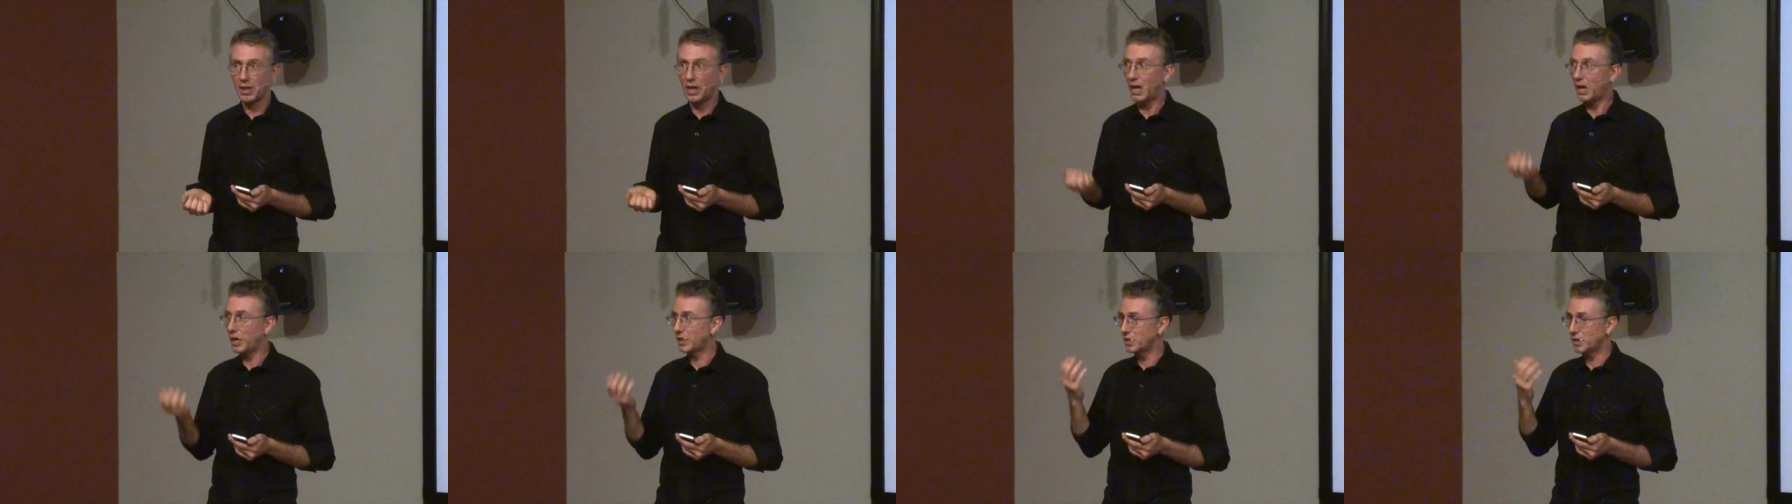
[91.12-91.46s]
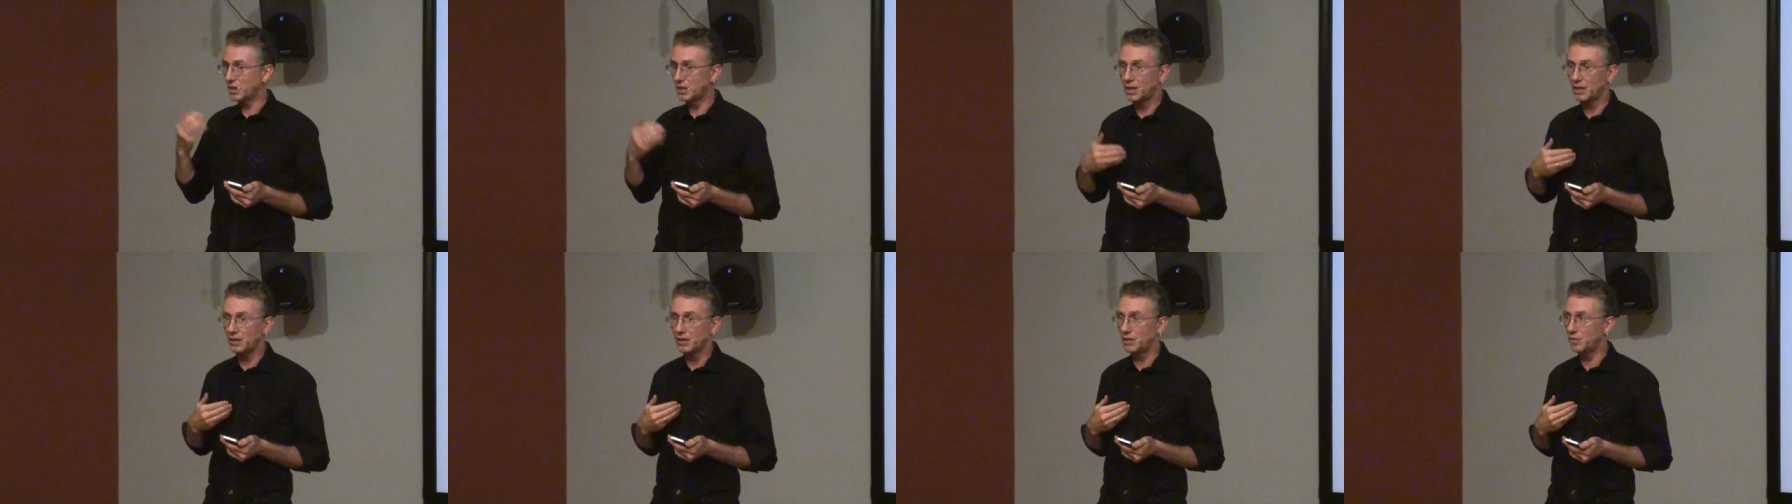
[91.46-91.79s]
as
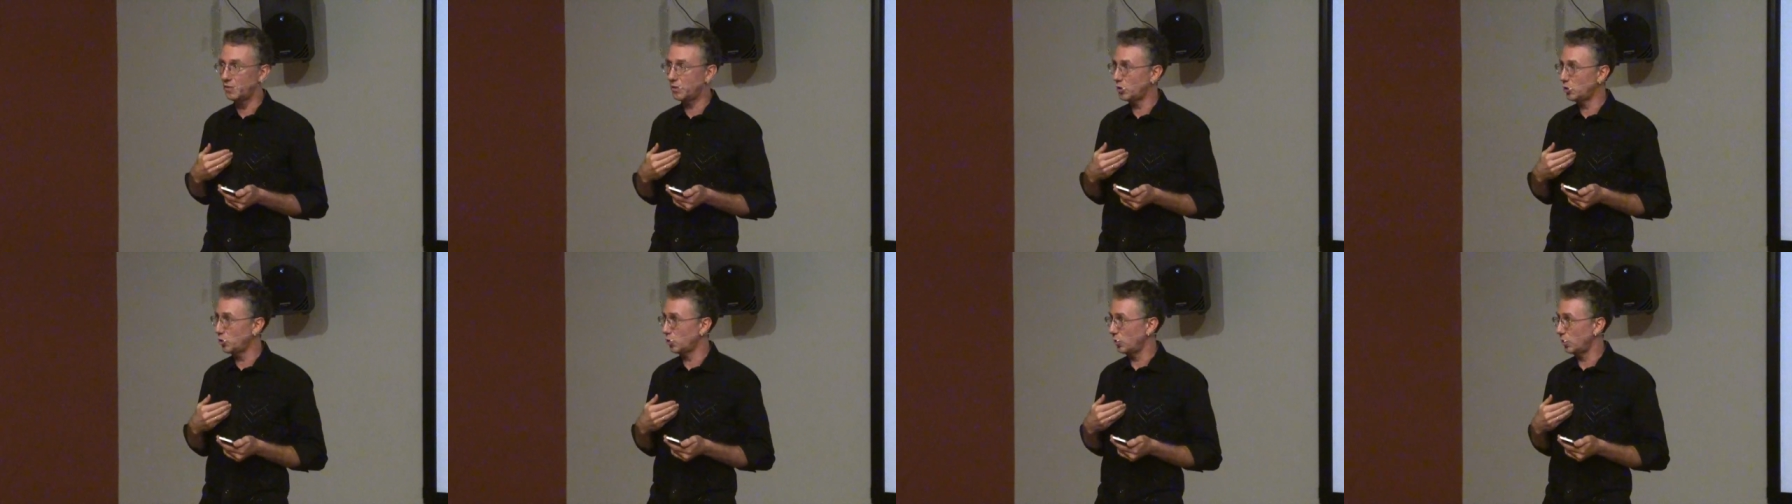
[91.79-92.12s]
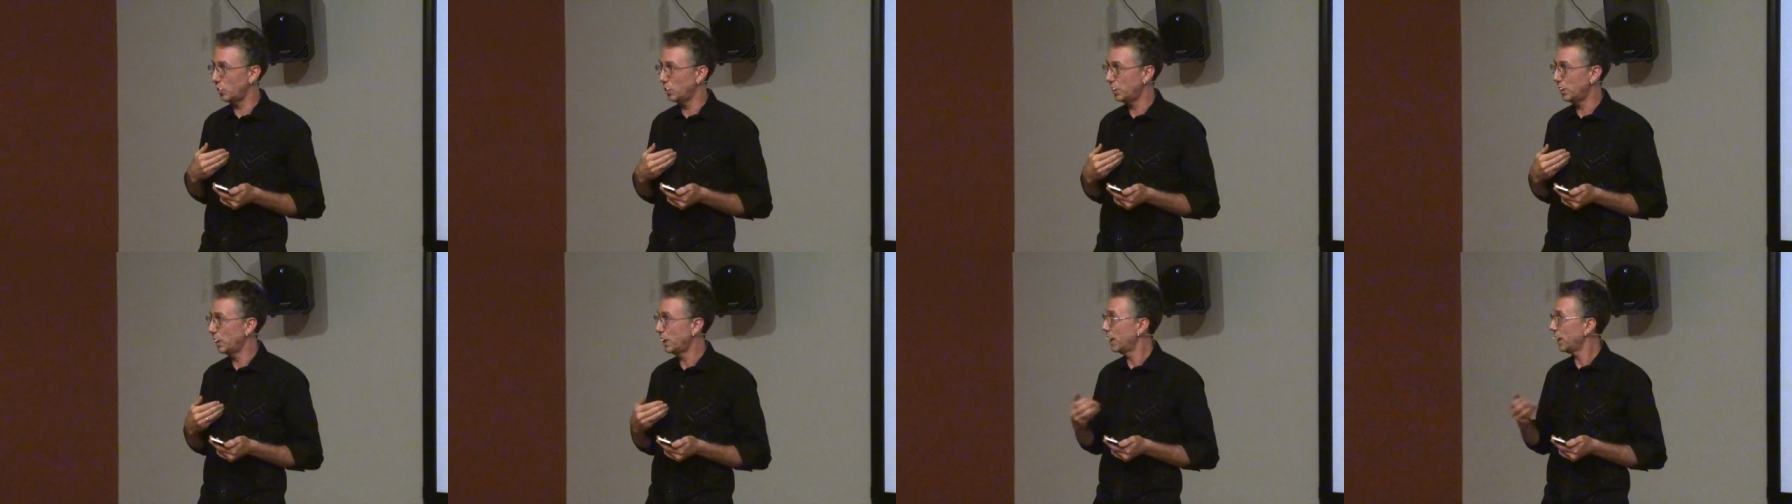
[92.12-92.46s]
an
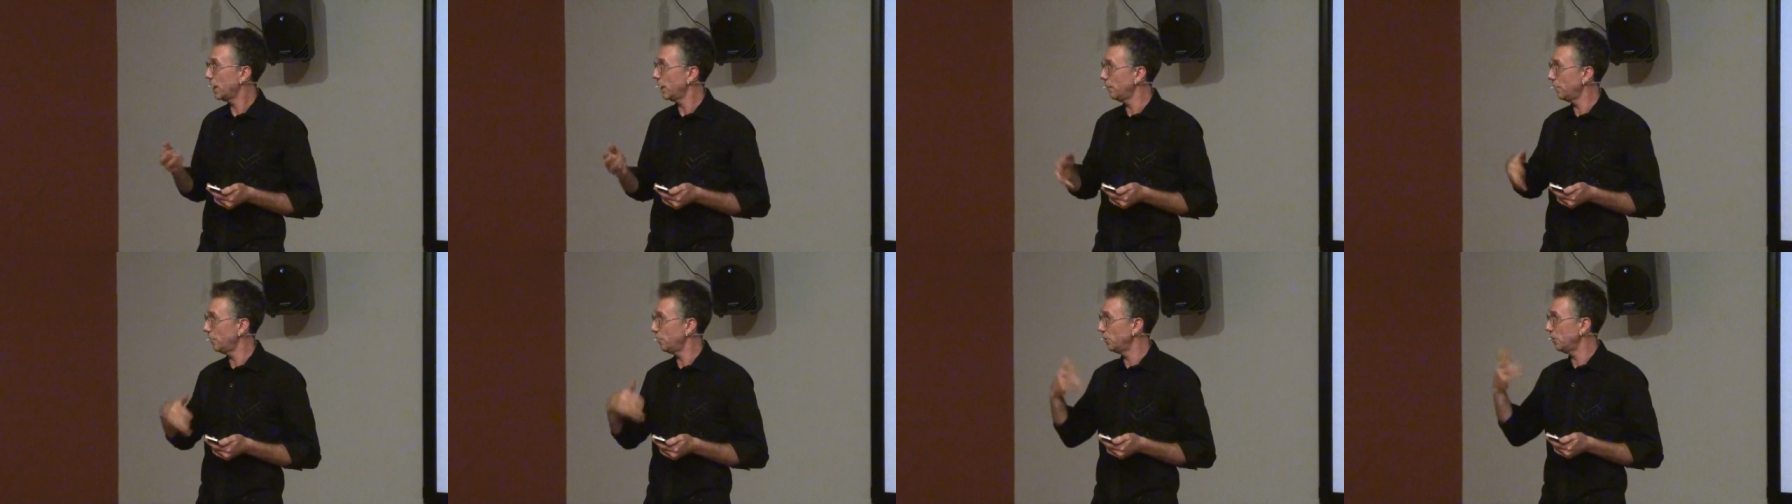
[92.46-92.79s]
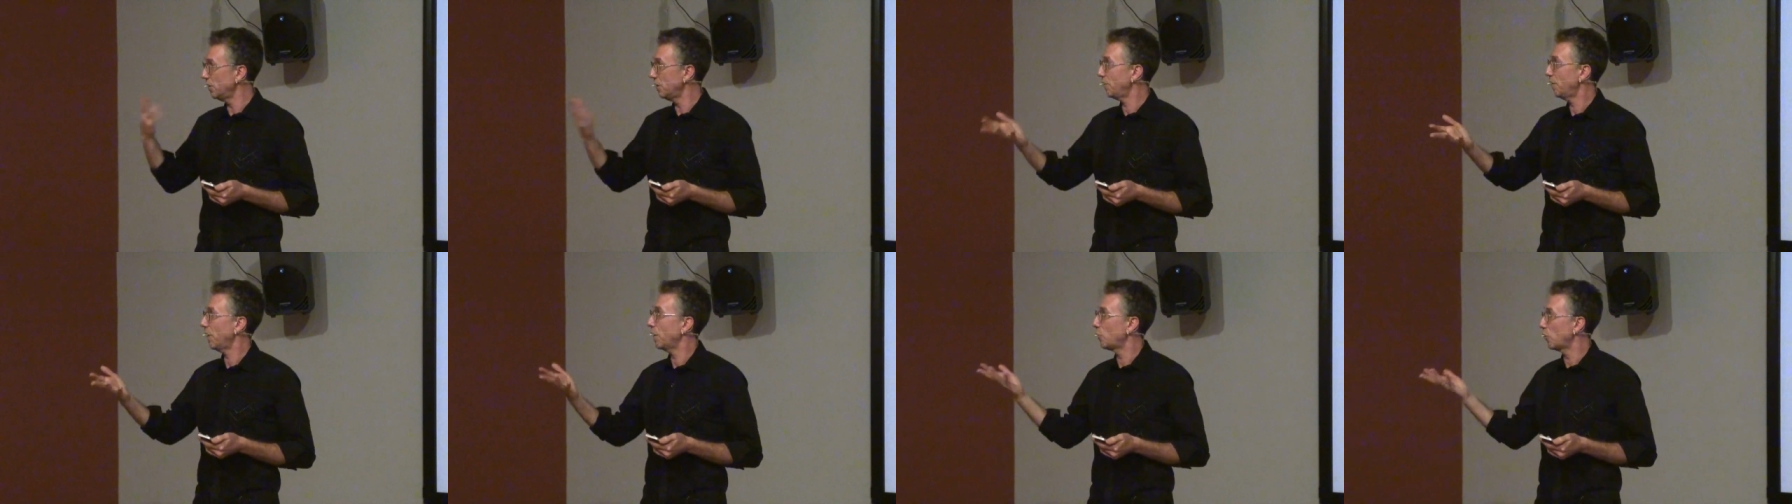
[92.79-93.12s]
individual,
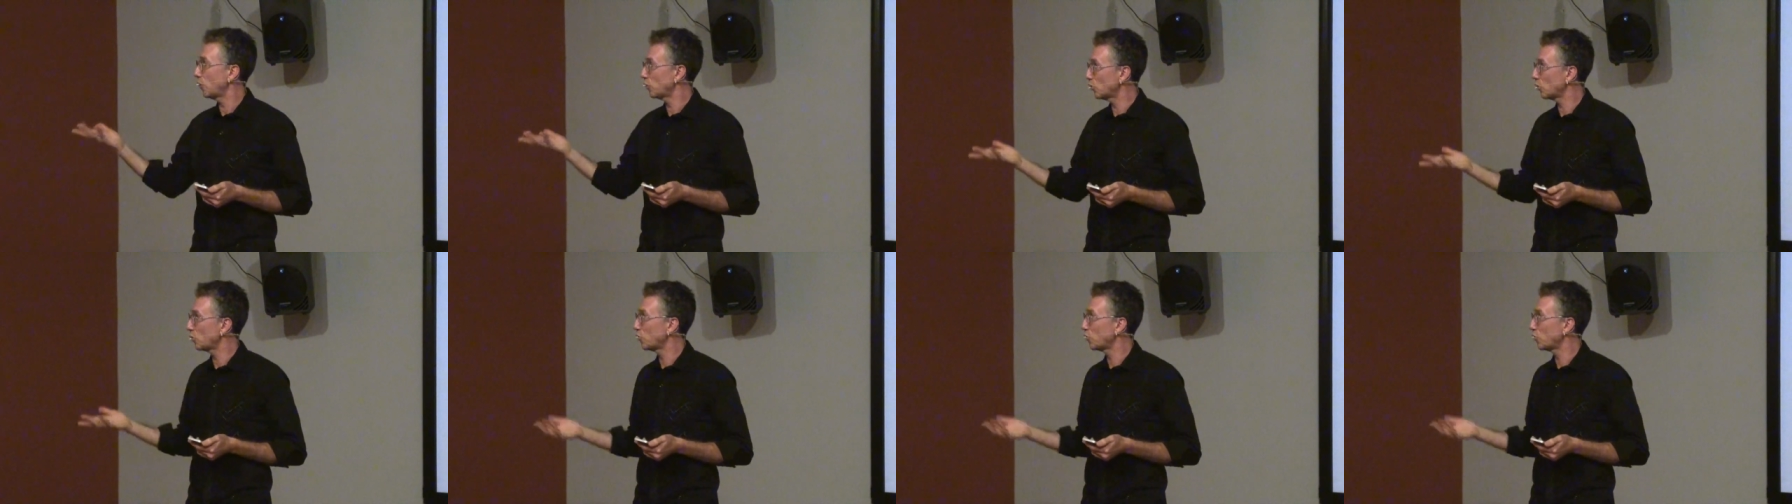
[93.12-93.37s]
even if I want